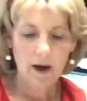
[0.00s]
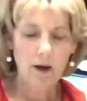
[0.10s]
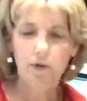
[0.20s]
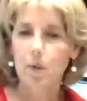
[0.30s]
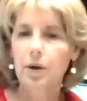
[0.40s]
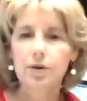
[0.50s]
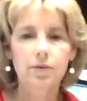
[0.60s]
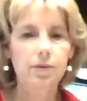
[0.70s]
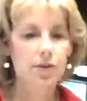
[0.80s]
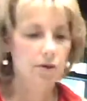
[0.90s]
They're
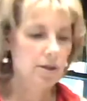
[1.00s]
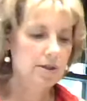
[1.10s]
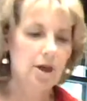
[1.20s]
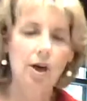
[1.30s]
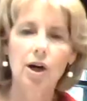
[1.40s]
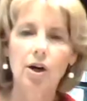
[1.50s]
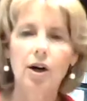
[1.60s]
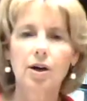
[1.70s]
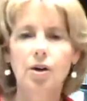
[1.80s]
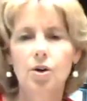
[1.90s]
wonderful. There's just
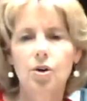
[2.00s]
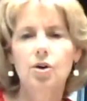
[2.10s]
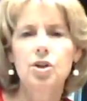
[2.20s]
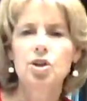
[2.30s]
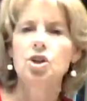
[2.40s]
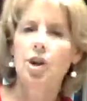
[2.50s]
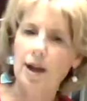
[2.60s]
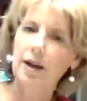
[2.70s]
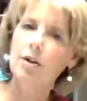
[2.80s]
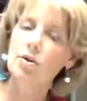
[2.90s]
a good
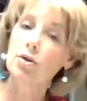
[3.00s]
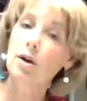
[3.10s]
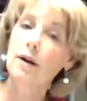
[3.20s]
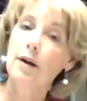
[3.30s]
change